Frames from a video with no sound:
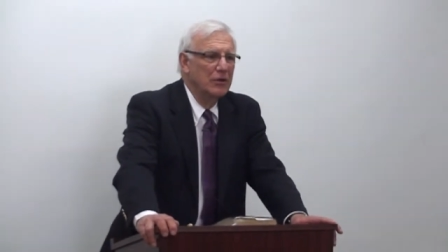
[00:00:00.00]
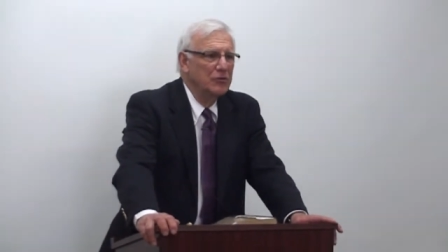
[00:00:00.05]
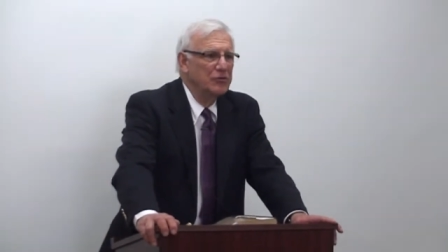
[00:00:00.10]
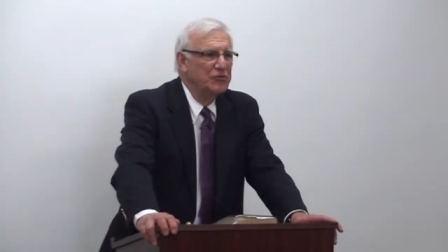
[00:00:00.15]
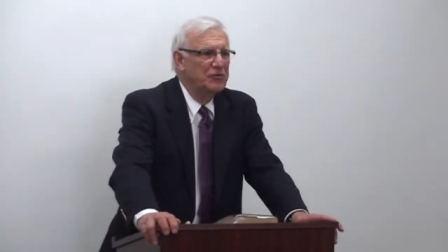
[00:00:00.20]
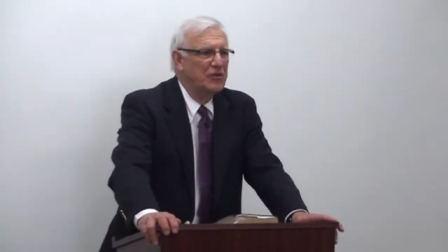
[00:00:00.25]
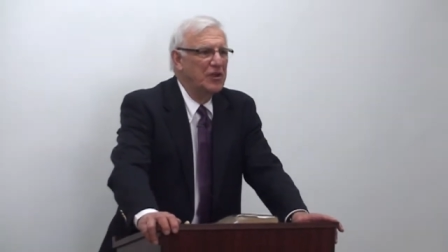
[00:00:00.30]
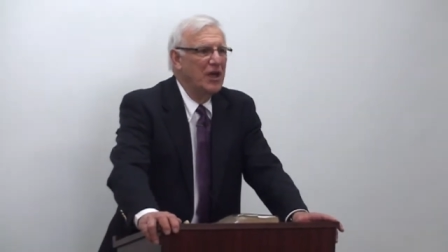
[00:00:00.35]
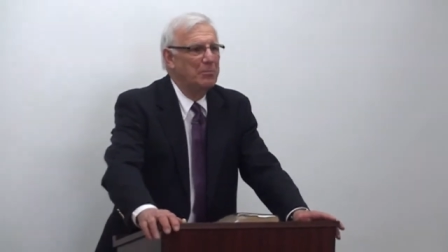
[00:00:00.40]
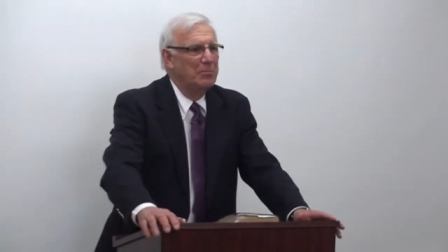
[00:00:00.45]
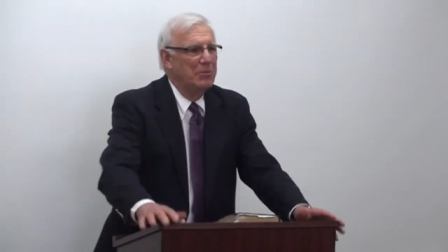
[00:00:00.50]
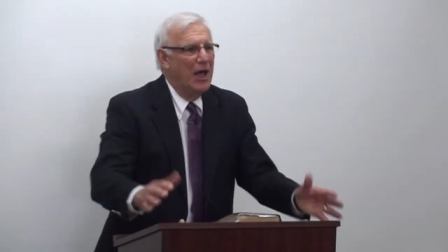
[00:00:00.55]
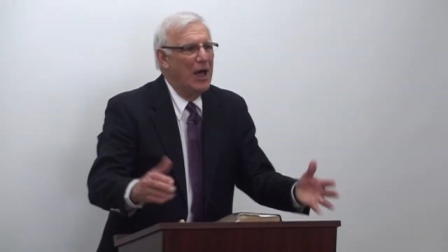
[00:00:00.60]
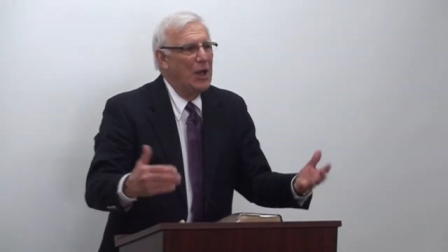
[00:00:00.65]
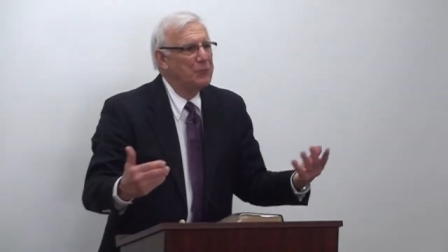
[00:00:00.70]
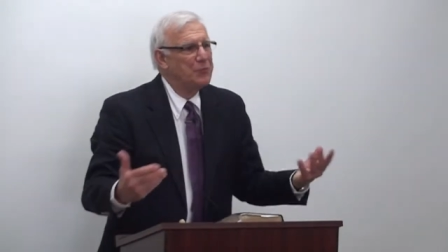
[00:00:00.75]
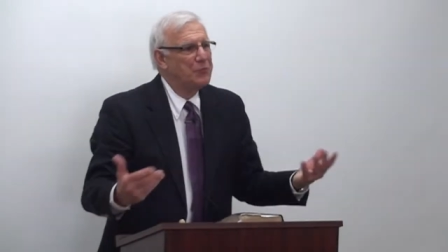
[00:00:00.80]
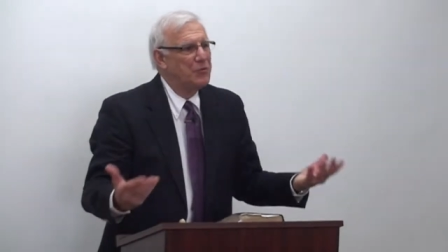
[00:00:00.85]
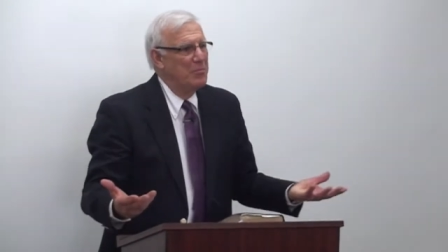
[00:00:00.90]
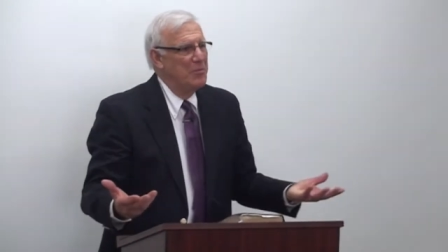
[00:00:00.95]
step
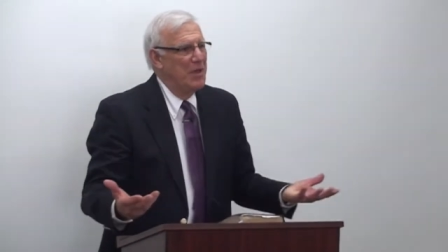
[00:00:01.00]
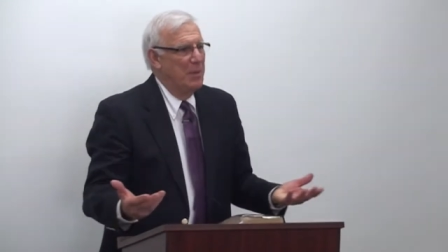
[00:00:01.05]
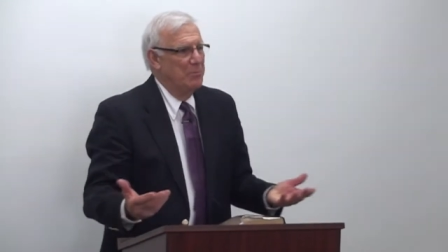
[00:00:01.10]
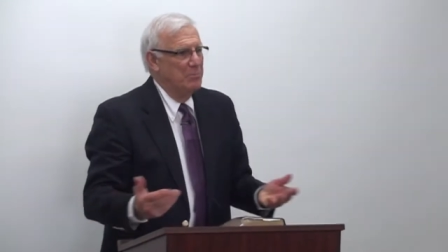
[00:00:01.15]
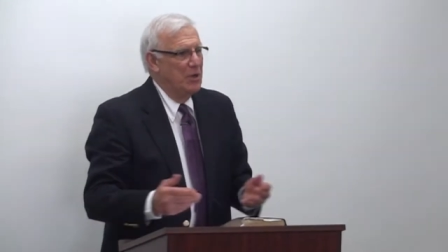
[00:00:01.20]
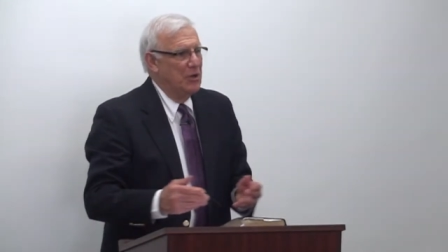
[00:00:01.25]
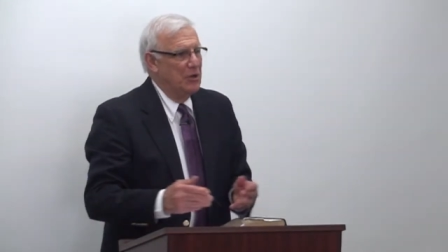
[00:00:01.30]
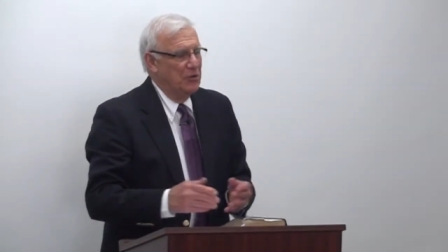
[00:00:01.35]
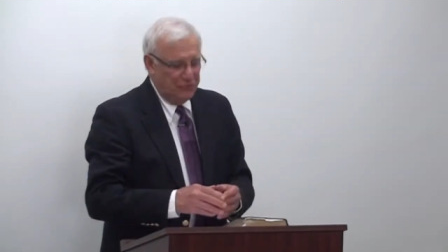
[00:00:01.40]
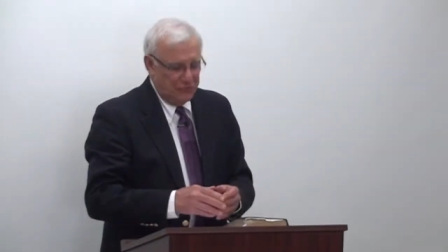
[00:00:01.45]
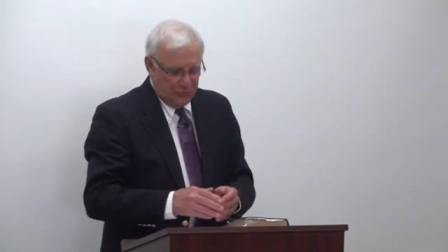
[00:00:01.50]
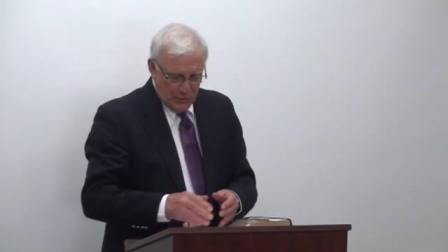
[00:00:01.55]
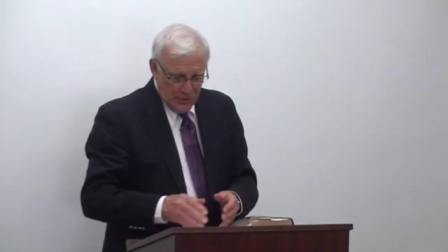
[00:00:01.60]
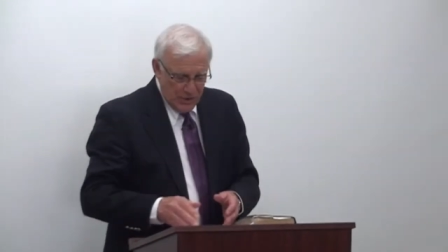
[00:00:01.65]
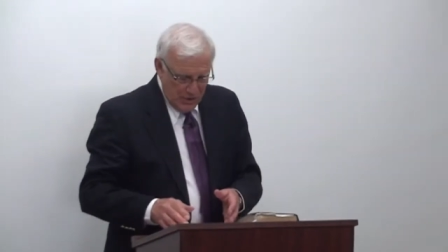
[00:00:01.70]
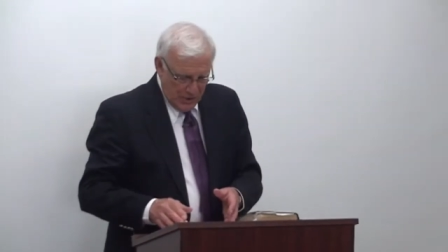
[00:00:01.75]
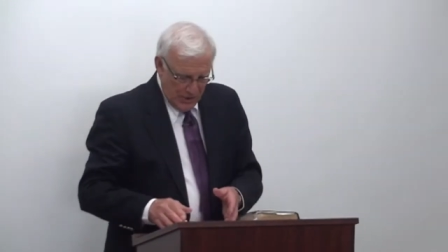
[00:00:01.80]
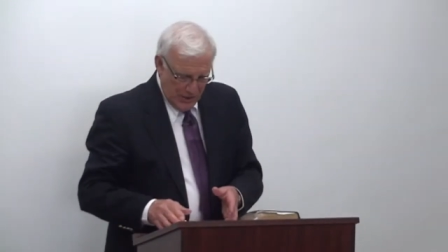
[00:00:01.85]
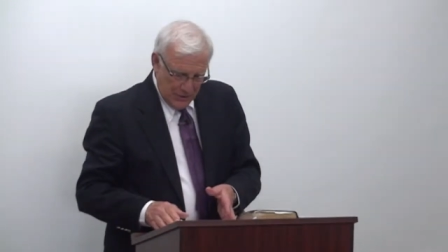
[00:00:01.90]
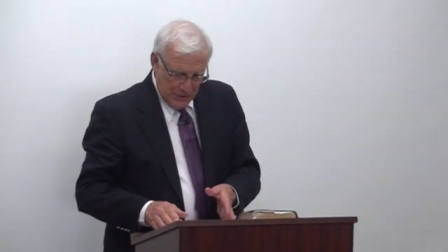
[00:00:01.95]
down from that
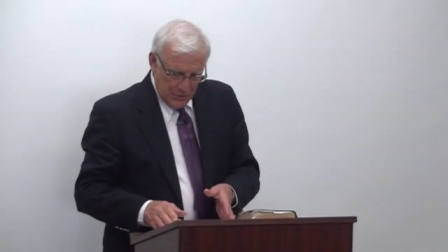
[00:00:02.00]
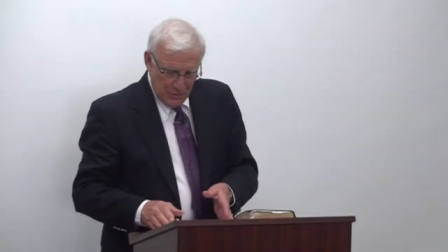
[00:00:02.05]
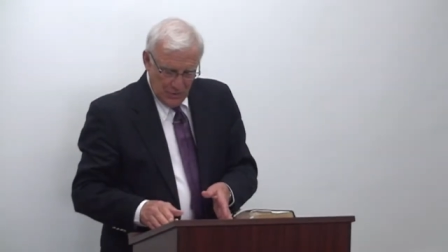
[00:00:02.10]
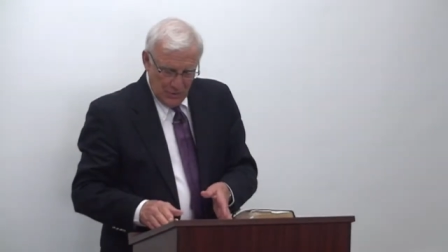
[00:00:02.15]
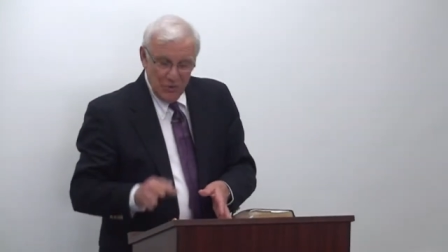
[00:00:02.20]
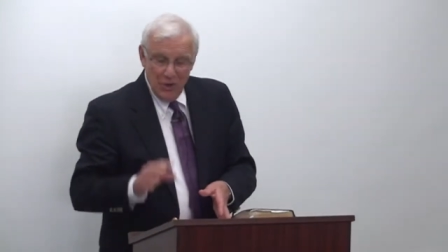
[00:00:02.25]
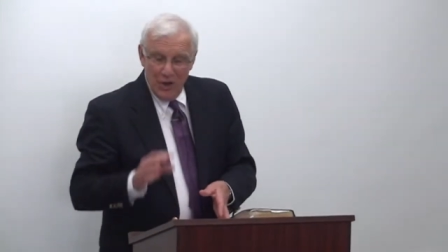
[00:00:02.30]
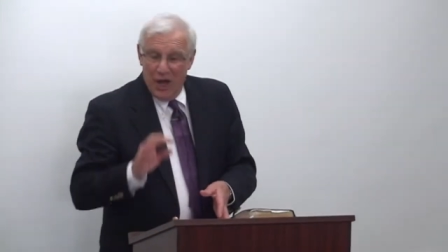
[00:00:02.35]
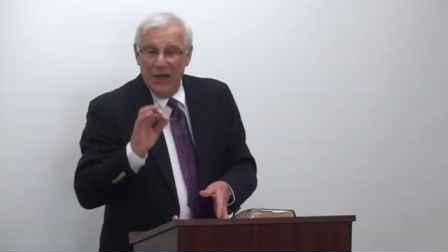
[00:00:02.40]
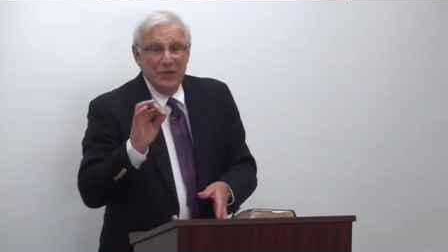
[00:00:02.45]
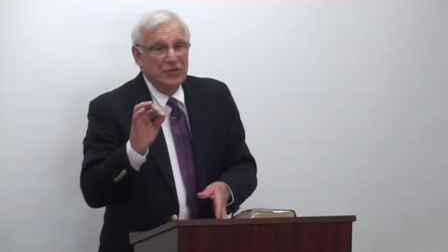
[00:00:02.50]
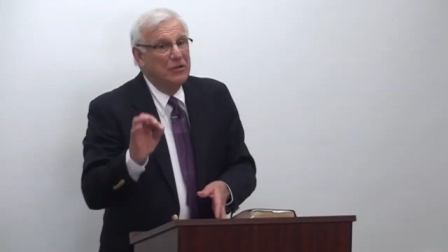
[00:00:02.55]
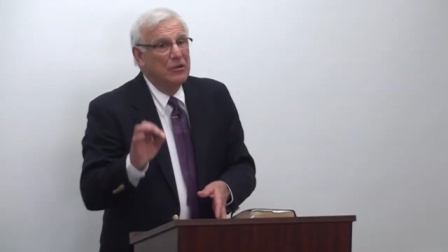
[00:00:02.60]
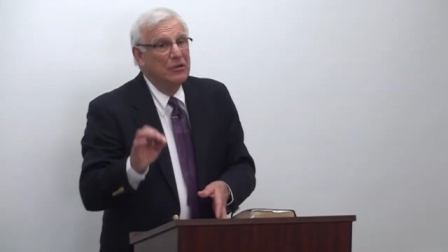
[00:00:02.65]
ministry and not